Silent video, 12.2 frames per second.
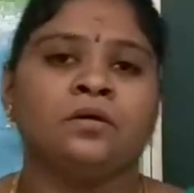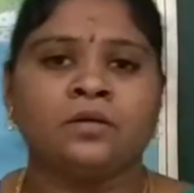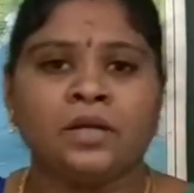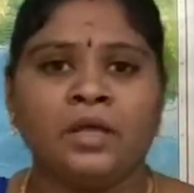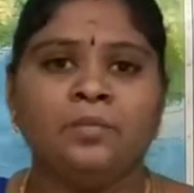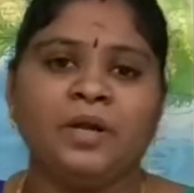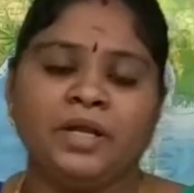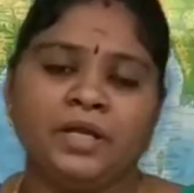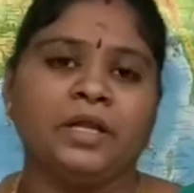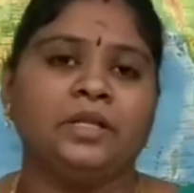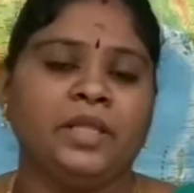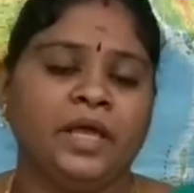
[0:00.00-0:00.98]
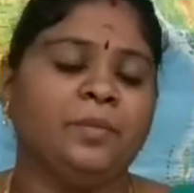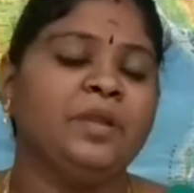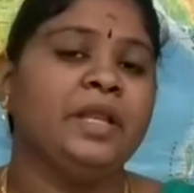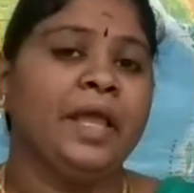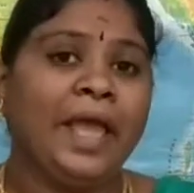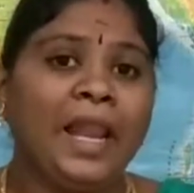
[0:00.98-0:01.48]
climatical, they are
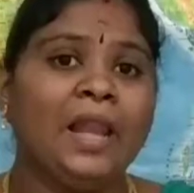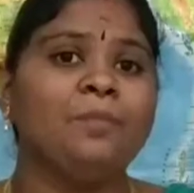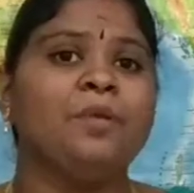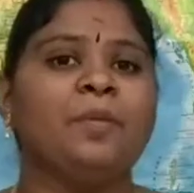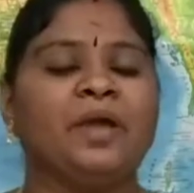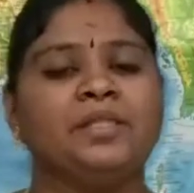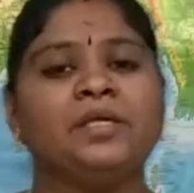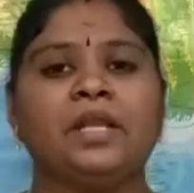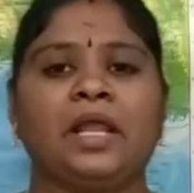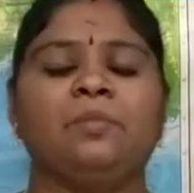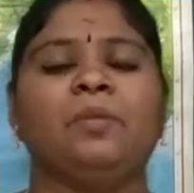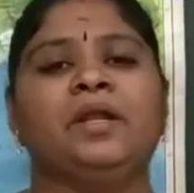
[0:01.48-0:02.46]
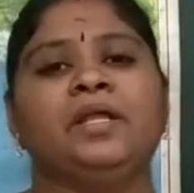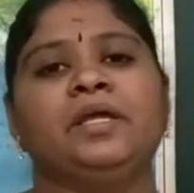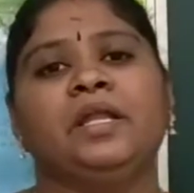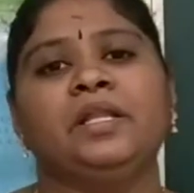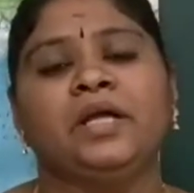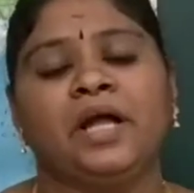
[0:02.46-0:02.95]
being helped by the
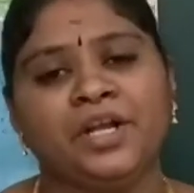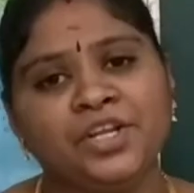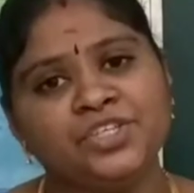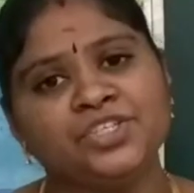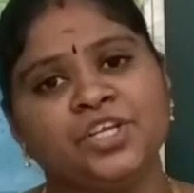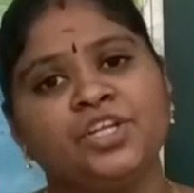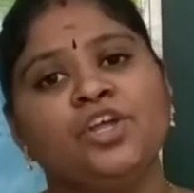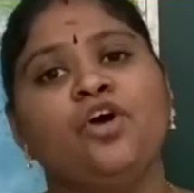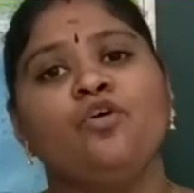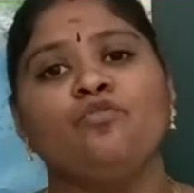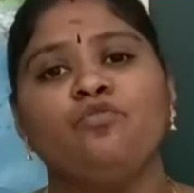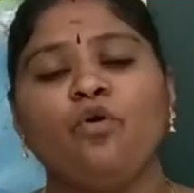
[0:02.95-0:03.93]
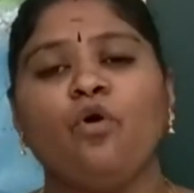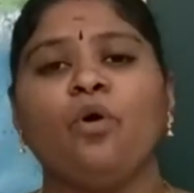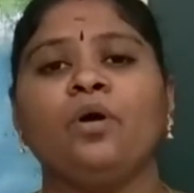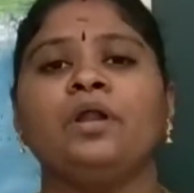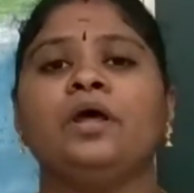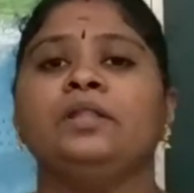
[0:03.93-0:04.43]
climatical condition
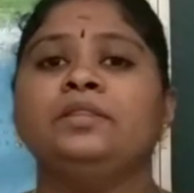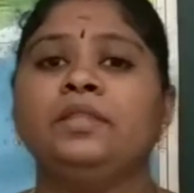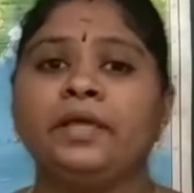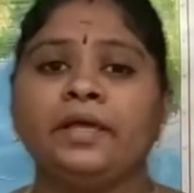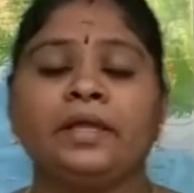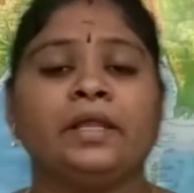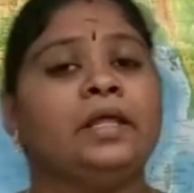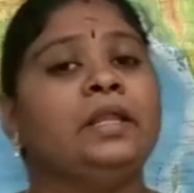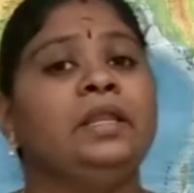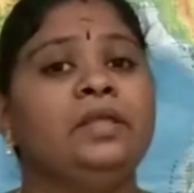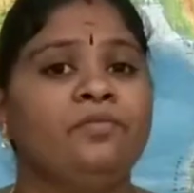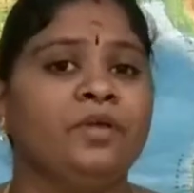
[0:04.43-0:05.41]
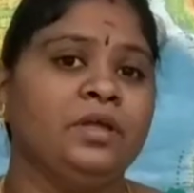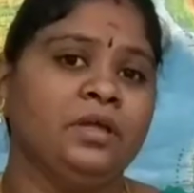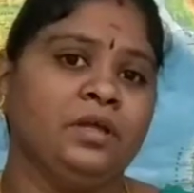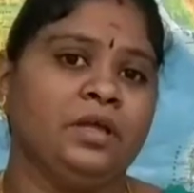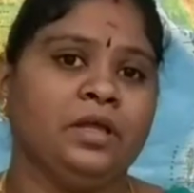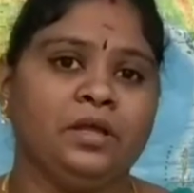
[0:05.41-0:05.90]
for their
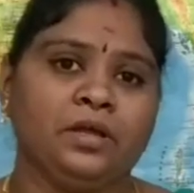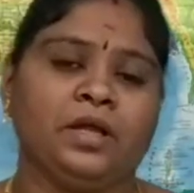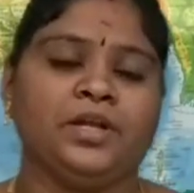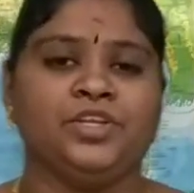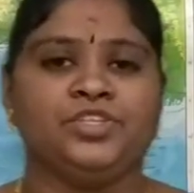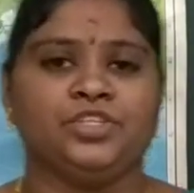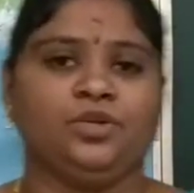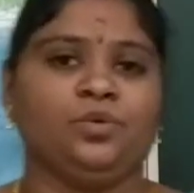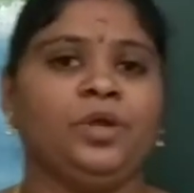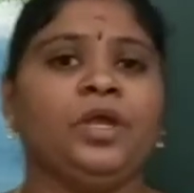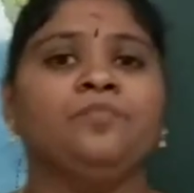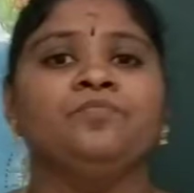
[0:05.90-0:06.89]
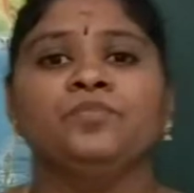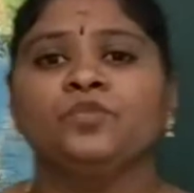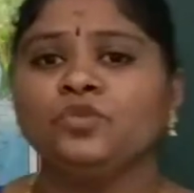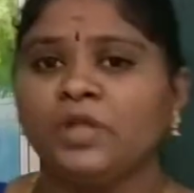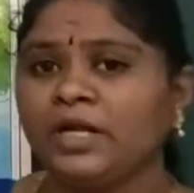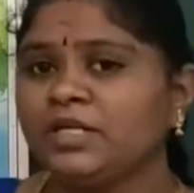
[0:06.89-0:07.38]
living condition. Okay,
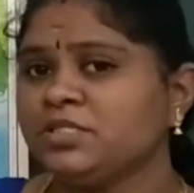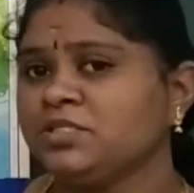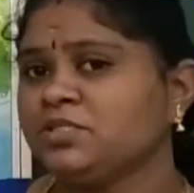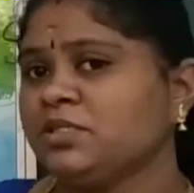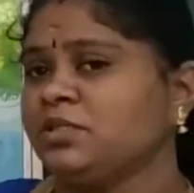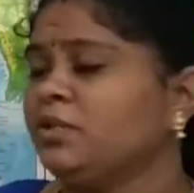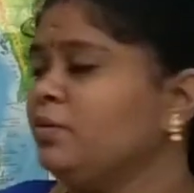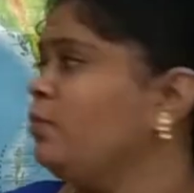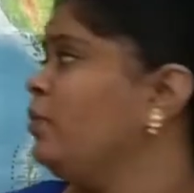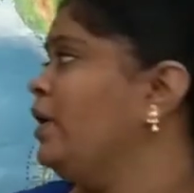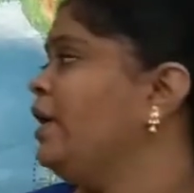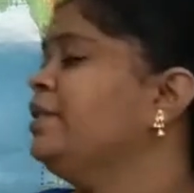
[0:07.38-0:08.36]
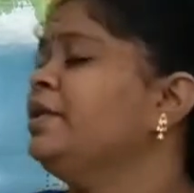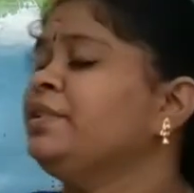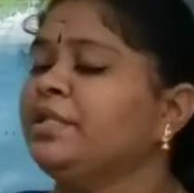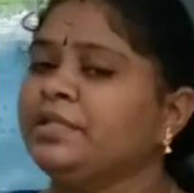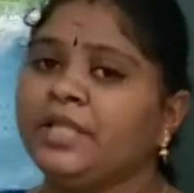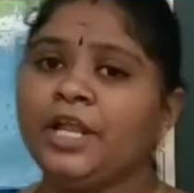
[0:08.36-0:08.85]
so that is another
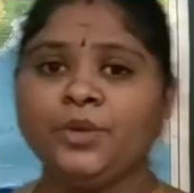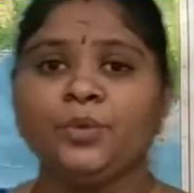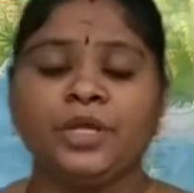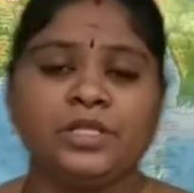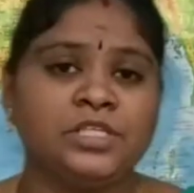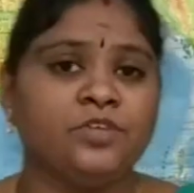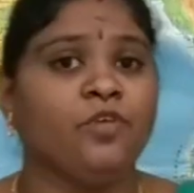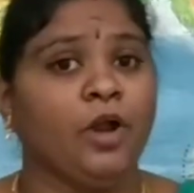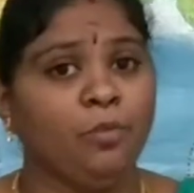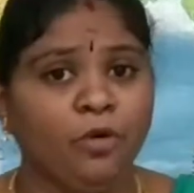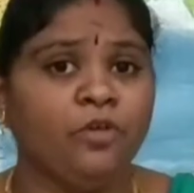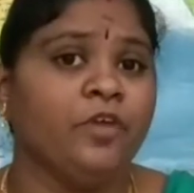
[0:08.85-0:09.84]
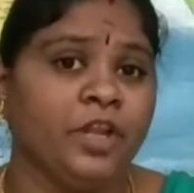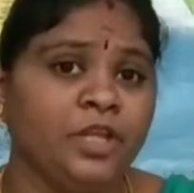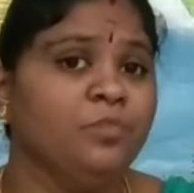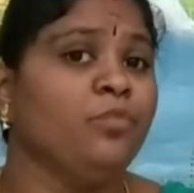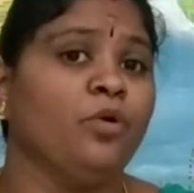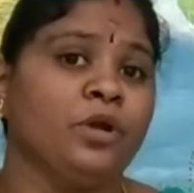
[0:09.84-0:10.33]
thing. Then you can see one more very
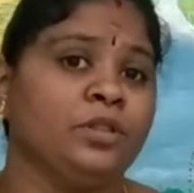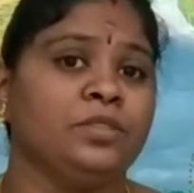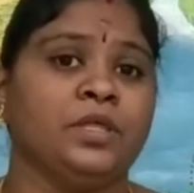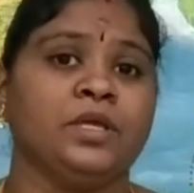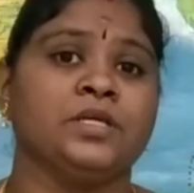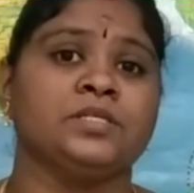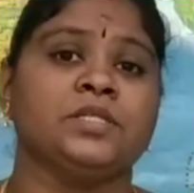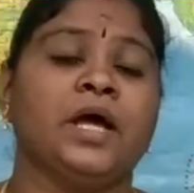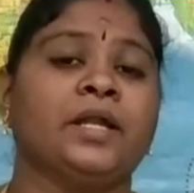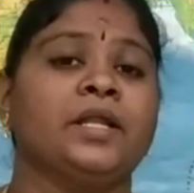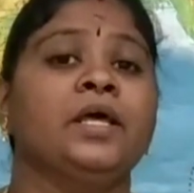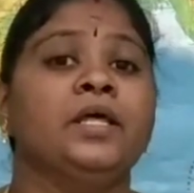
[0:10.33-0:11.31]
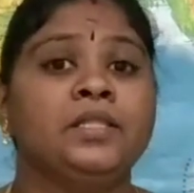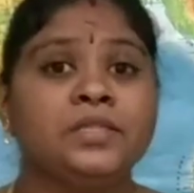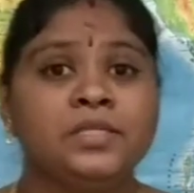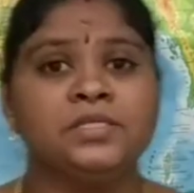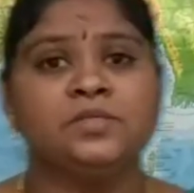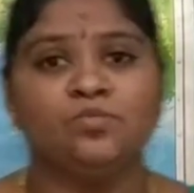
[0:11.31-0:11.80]
important thing is that
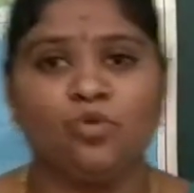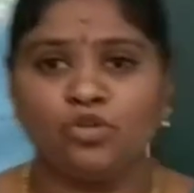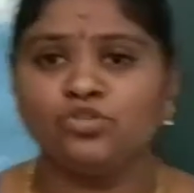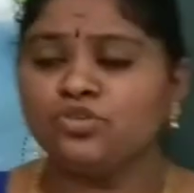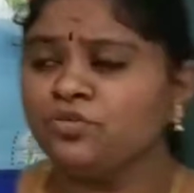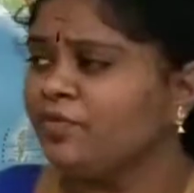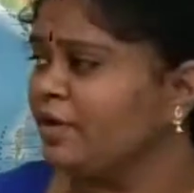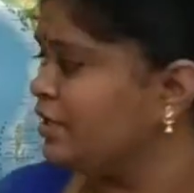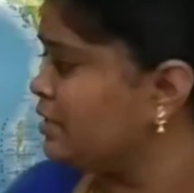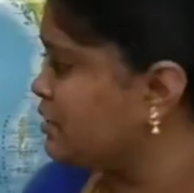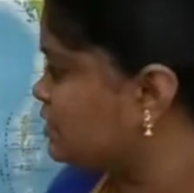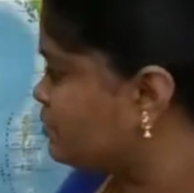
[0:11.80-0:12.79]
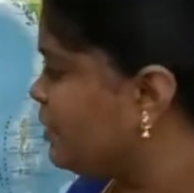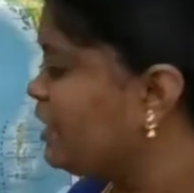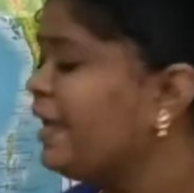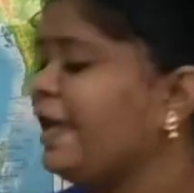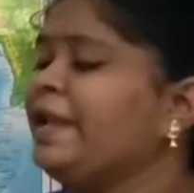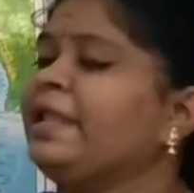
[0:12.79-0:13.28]
this monsoon, when it's
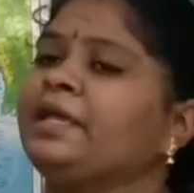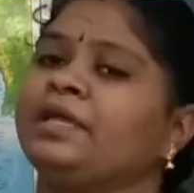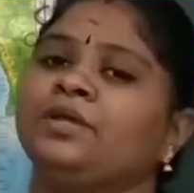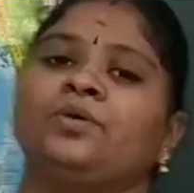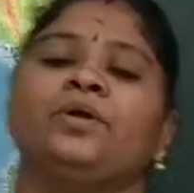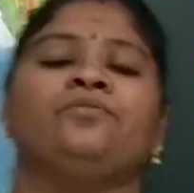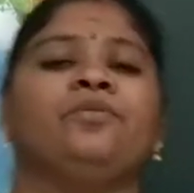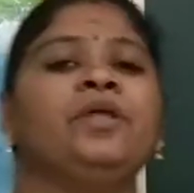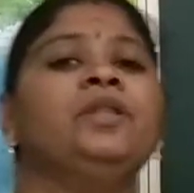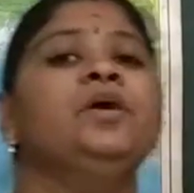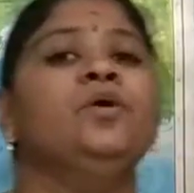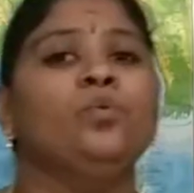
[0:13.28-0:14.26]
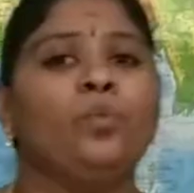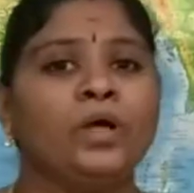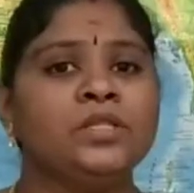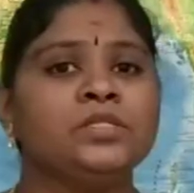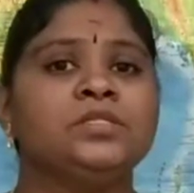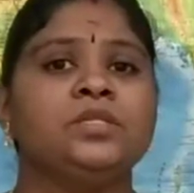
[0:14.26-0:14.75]
beginning, you can find
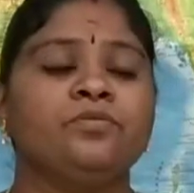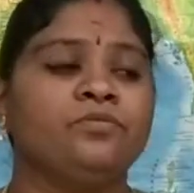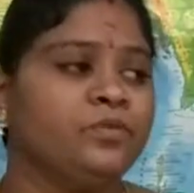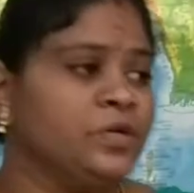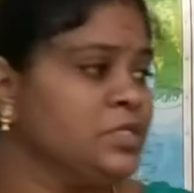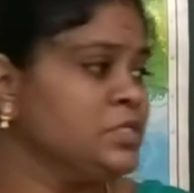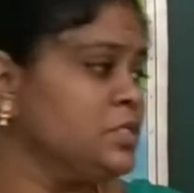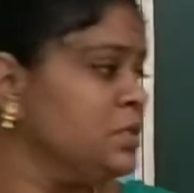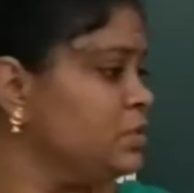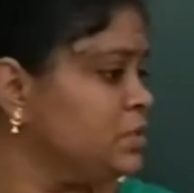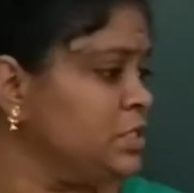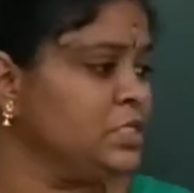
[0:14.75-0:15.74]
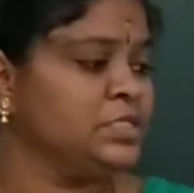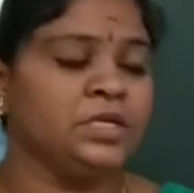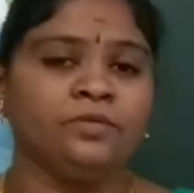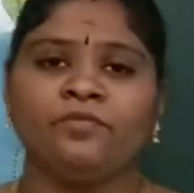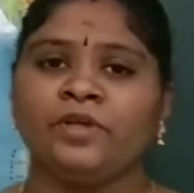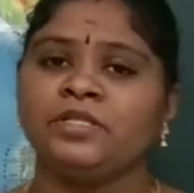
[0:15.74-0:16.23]
once the first
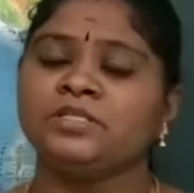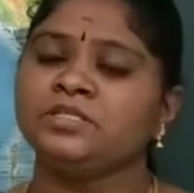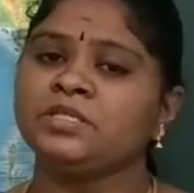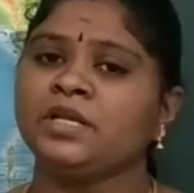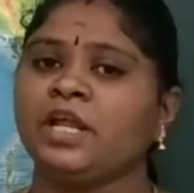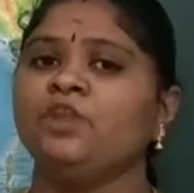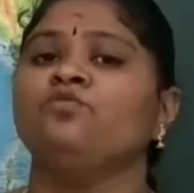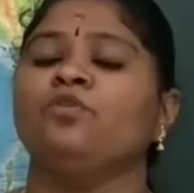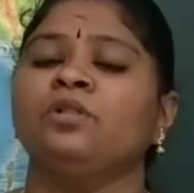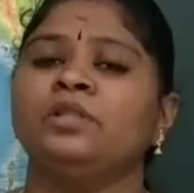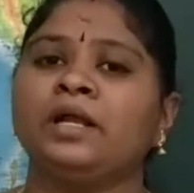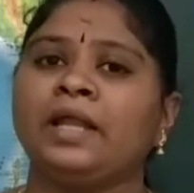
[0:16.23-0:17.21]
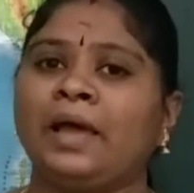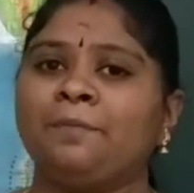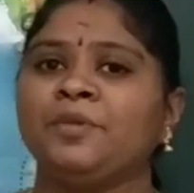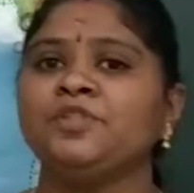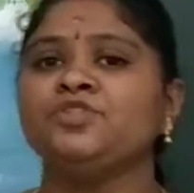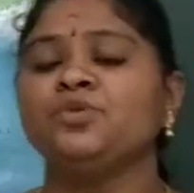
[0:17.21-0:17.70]
season, first the rainfall that
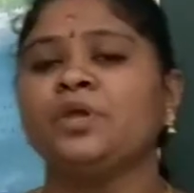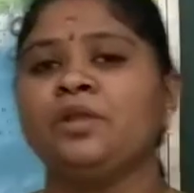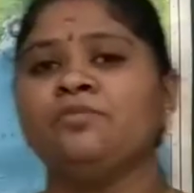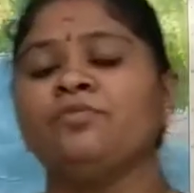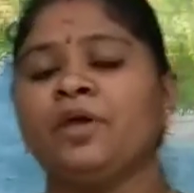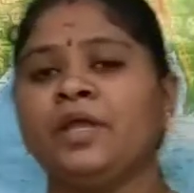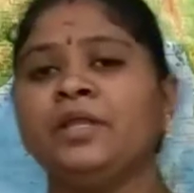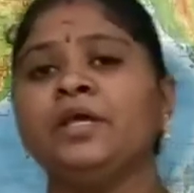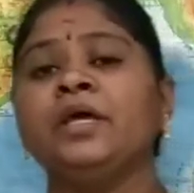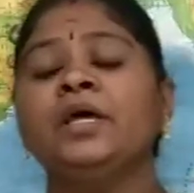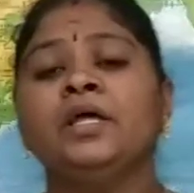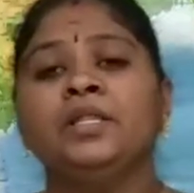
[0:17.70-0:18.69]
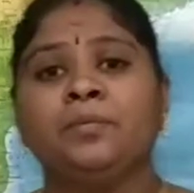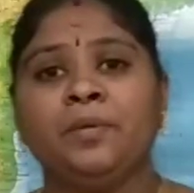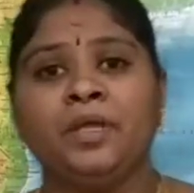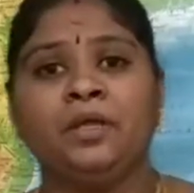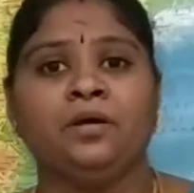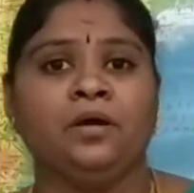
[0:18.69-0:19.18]
happens, you can find
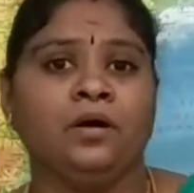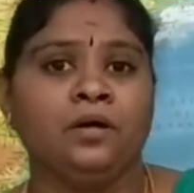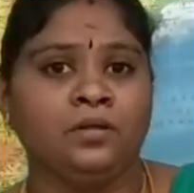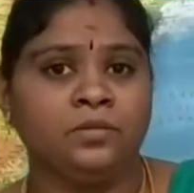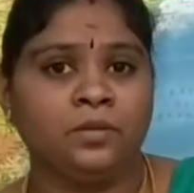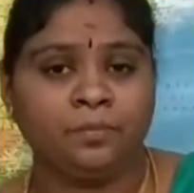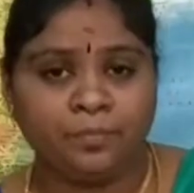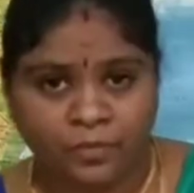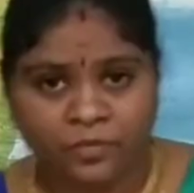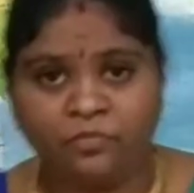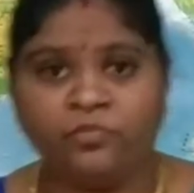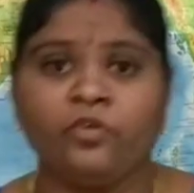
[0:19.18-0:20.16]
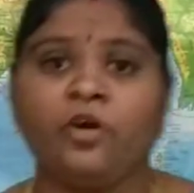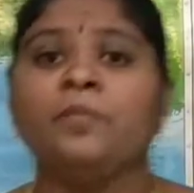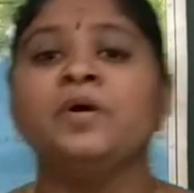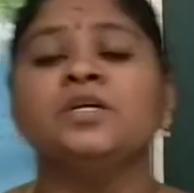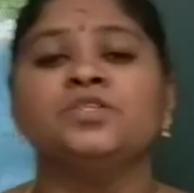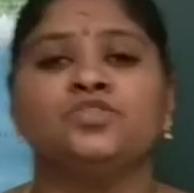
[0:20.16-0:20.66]
the
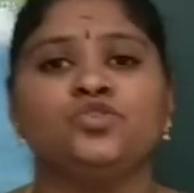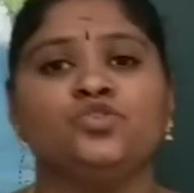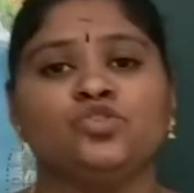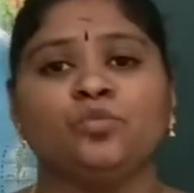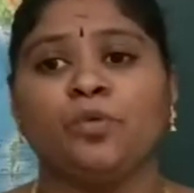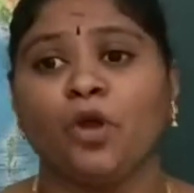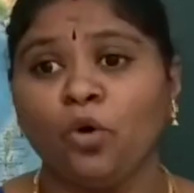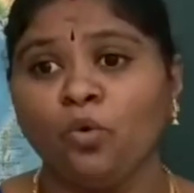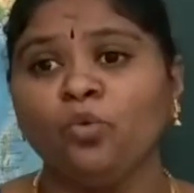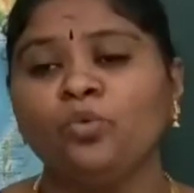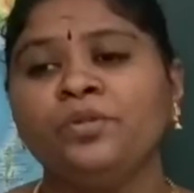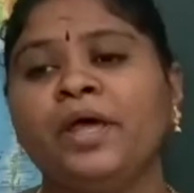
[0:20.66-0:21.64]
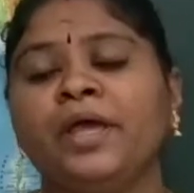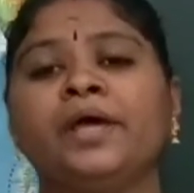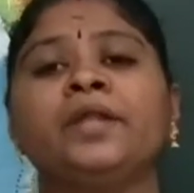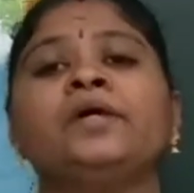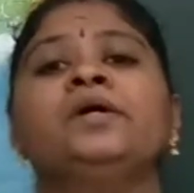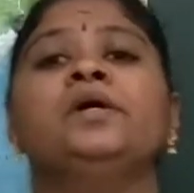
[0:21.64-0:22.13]
farmers used to plow their